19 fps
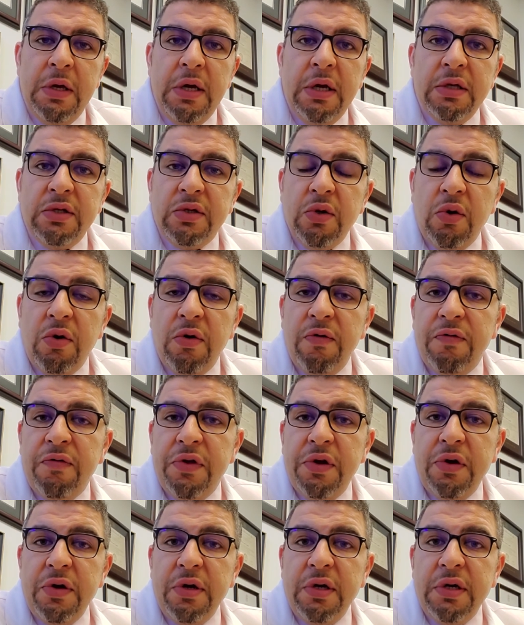And so if
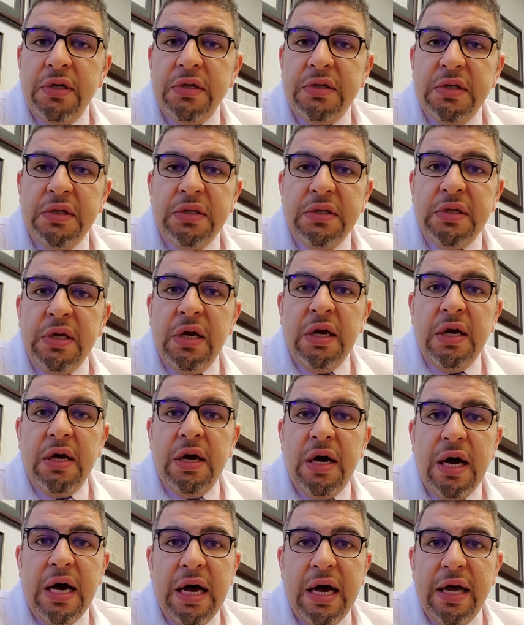there isn't
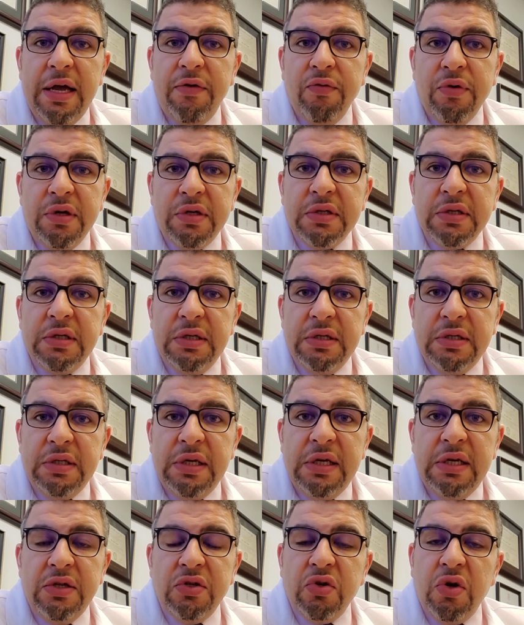high-risk
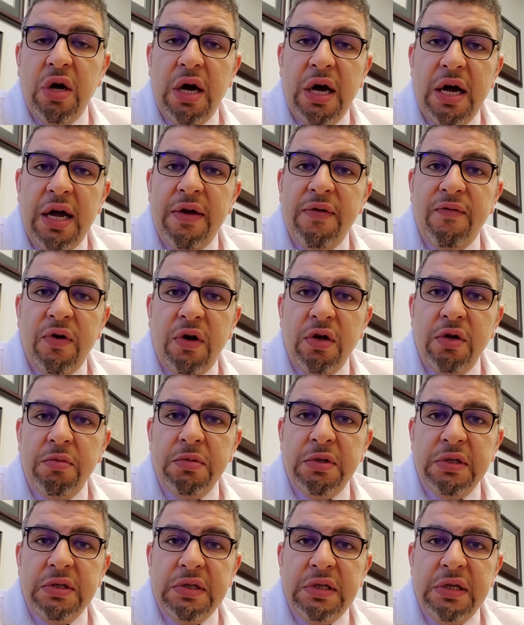disease or high-volume
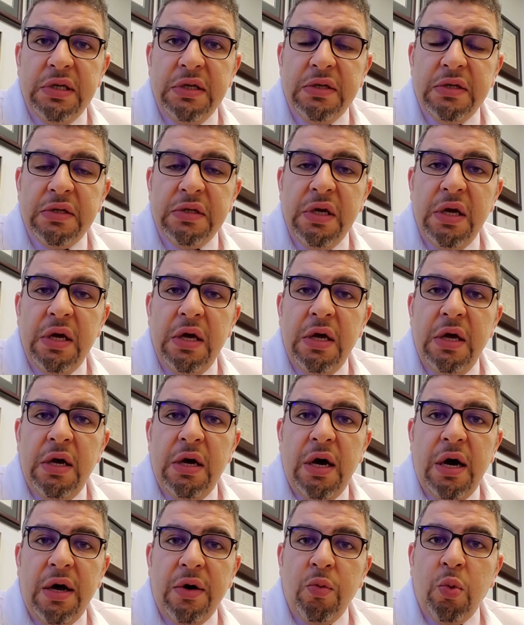disease
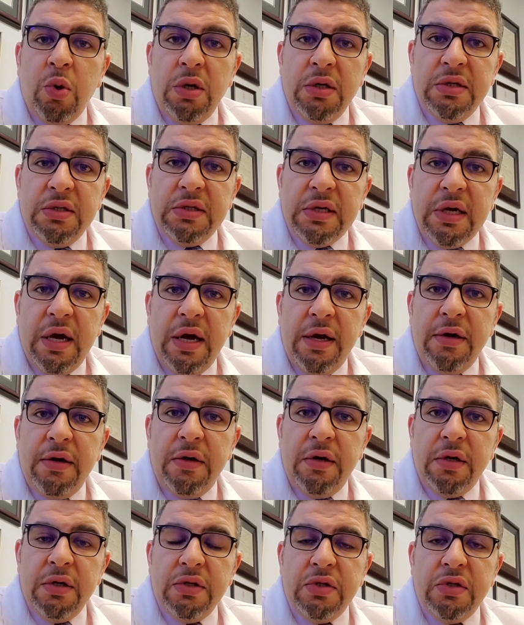on one side
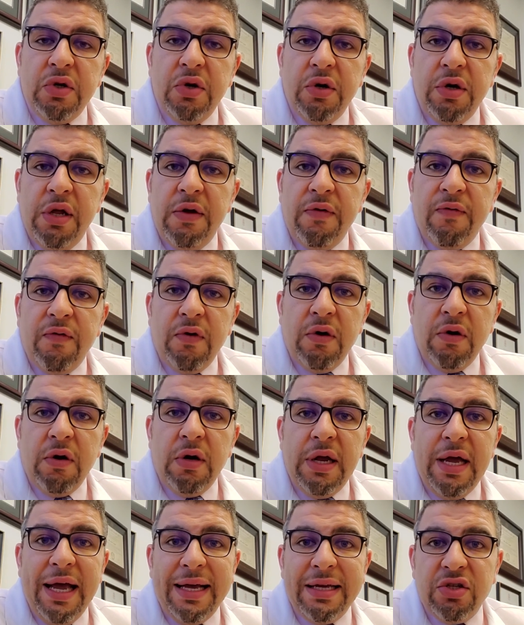concerning for
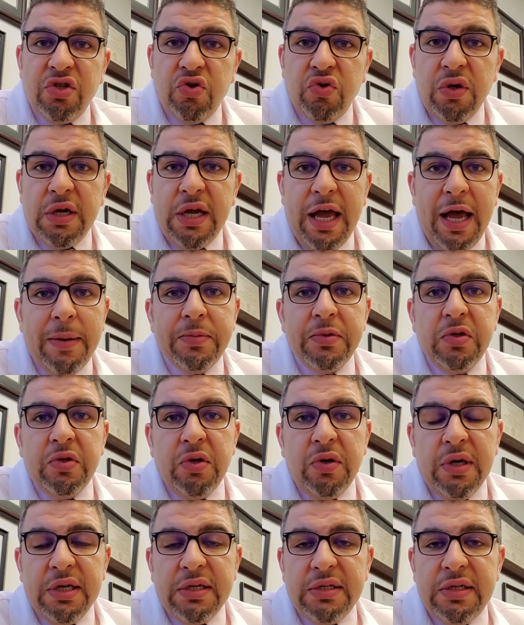
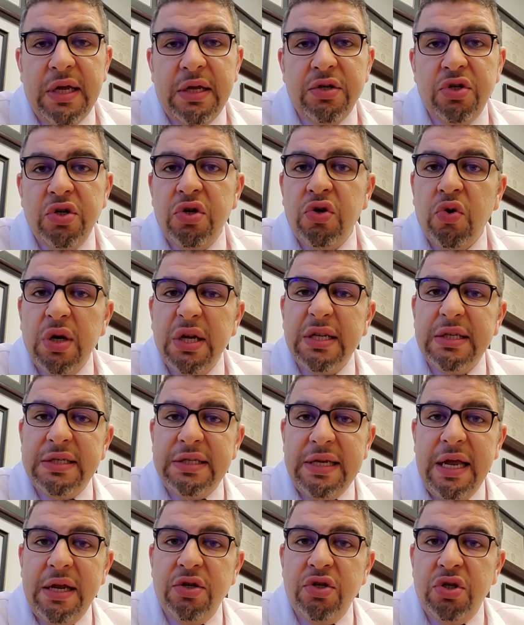extracapsular extension or
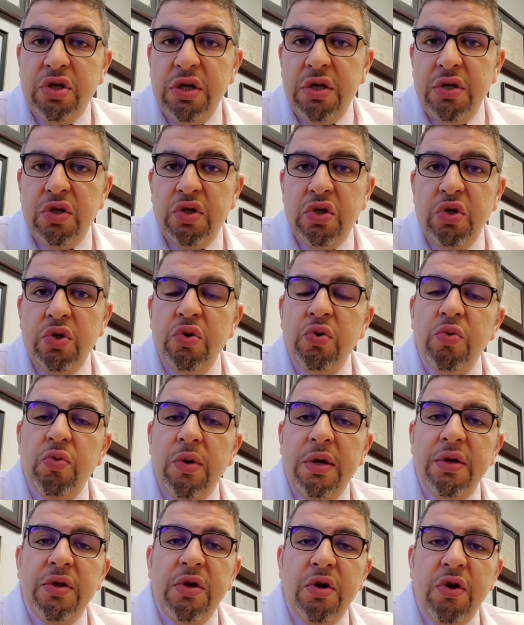extension to
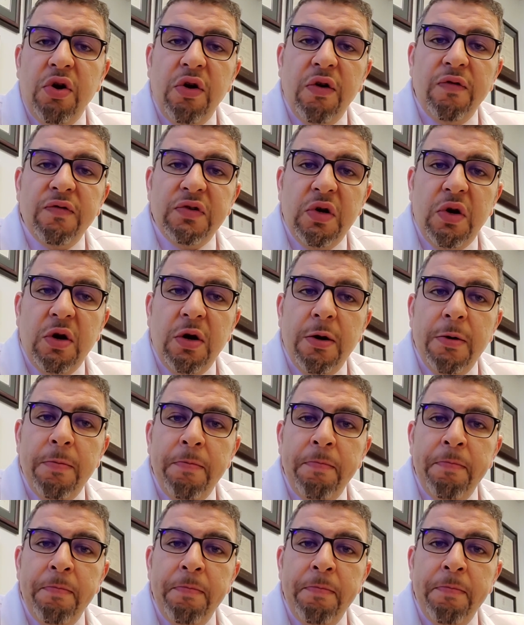where the nerves are,